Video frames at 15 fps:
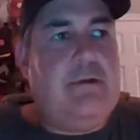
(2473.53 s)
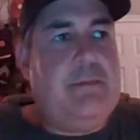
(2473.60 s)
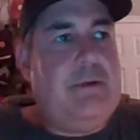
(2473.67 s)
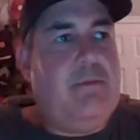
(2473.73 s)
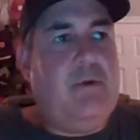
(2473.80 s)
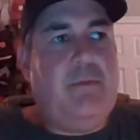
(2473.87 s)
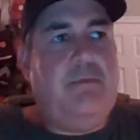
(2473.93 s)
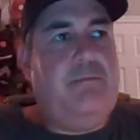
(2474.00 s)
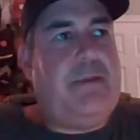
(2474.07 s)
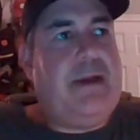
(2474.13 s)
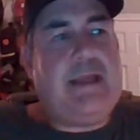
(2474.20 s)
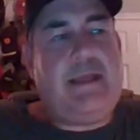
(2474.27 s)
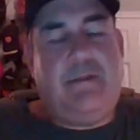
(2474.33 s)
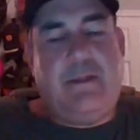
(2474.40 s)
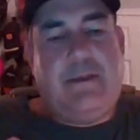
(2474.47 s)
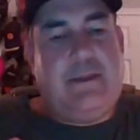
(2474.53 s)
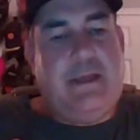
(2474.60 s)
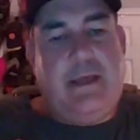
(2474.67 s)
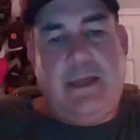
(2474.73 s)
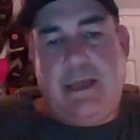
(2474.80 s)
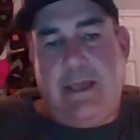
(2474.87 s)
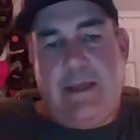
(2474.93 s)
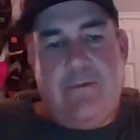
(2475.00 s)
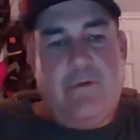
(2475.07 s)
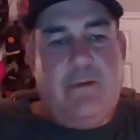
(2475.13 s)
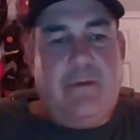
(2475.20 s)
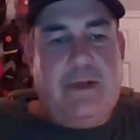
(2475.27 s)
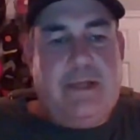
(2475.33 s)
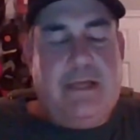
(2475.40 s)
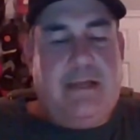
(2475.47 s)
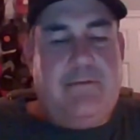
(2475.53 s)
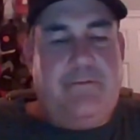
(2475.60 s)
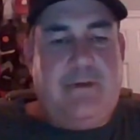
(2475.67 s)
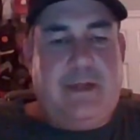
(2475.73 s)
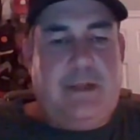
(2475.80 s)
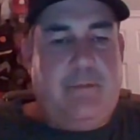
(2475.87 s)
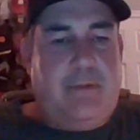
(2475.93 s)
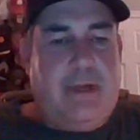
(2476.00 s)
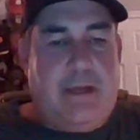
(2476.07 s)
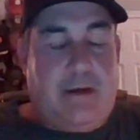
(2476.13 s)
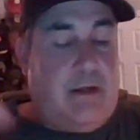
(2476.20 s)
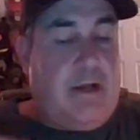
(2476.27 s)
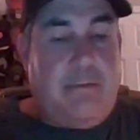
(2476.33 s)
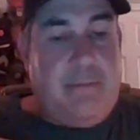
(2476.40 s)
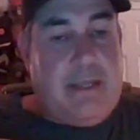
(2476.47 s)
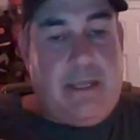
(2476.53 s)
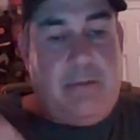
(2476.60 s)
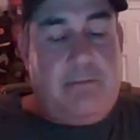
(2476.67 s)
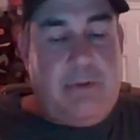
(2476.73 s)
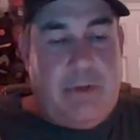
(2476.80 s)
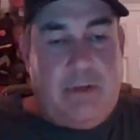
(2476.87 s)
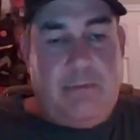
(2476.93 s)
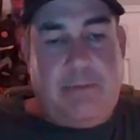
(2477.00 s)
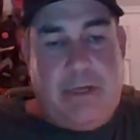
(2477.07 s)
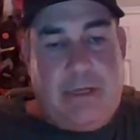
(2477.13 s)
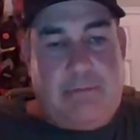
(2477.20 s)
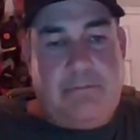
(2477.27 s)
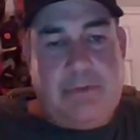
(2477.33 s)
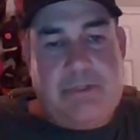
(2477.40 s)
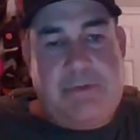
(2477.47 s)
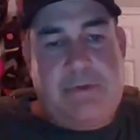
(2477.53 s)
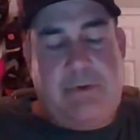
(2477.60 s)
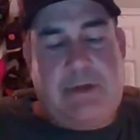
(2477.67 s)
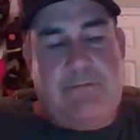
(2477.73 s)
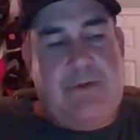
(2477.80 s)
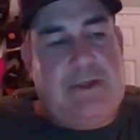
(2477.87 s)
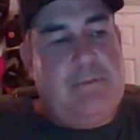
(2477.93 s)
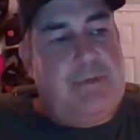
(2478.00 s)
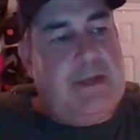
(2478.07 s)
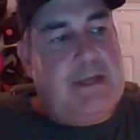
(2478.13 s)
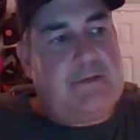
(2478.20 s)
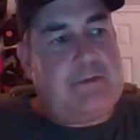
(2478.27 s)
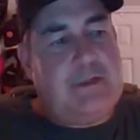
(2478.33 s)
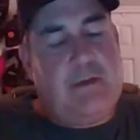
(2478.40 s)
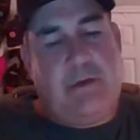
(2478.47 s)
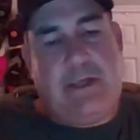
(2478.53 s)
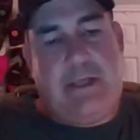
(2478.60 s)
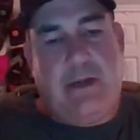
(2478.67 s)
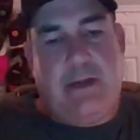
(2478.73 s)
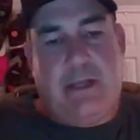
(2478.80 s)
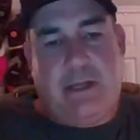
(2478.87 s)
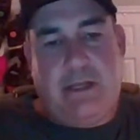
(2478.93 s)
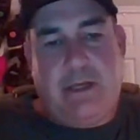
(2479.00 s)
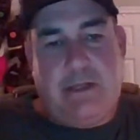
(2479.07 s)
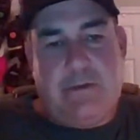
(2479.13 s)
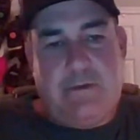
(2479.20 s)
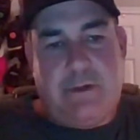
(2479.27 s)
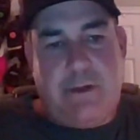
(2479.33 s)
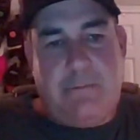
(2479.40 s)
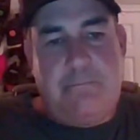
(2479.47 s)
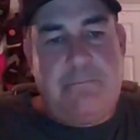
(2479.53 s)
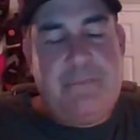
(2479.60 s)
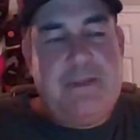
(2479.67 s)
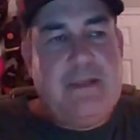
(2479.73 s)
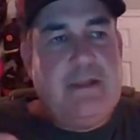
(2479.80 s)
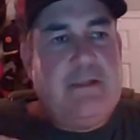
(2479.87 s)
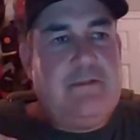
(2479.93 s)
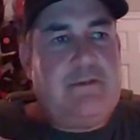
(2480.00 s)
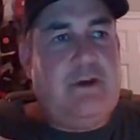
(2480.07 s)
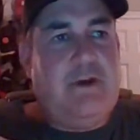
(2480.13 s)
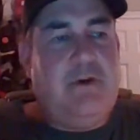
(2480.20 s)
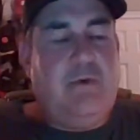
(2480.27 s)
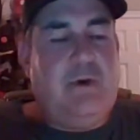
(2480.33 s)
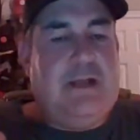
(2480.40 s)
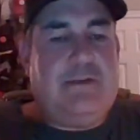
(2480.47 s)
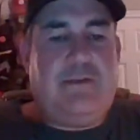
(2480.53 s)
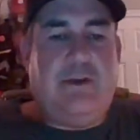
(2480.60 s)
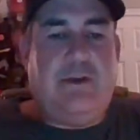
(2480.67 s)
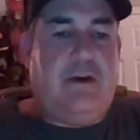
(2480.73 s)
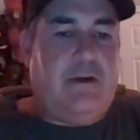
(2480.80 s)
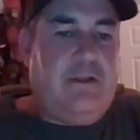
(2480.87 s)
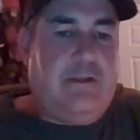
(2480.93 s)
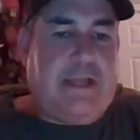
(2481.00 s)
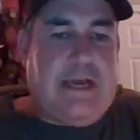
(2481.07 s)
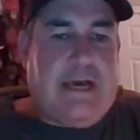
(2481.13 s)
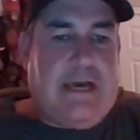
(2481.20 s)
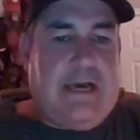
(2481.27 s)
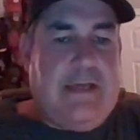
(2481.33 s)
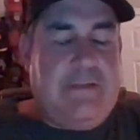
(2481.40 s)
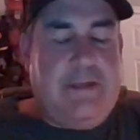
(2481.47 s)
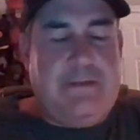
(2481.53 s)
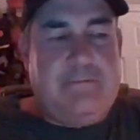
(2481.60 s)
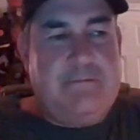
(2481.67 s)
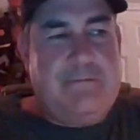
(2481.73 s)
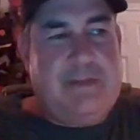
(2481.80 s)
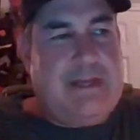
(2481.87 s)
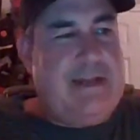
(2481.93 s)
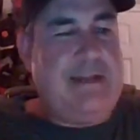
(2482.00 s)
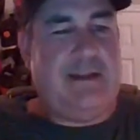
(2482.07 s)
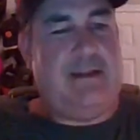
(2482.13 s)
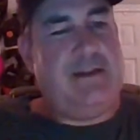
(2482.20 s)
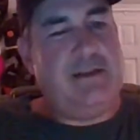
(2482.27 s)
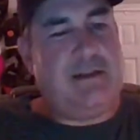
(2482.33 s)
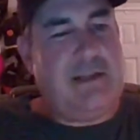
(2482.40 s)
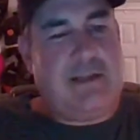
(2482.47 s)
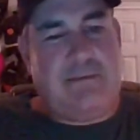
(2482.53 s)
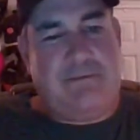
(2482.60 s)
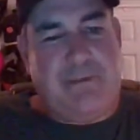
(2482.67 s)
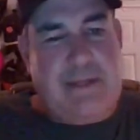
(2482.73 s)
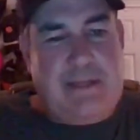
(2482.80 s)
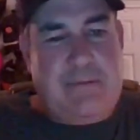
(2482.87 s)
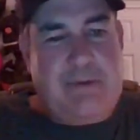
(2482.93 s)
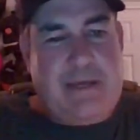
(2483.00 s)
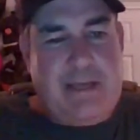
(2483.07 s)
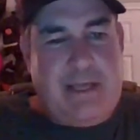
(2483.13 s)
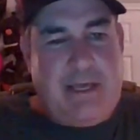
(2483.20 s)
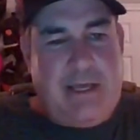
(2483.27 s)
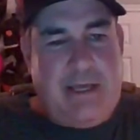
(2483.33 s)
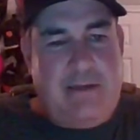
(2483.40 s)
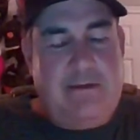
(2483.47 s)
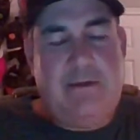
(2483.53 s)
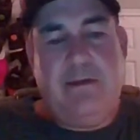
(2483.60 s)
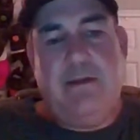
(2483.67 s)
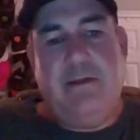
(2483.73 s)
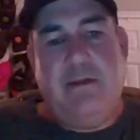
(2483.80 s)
I remember back in the day, everybody had a fanny pack, or not me, but a bunch of people had fanny packs and they were carrying guns in them. So when I saw the guy that kind of didn't look like a fanny pack guy,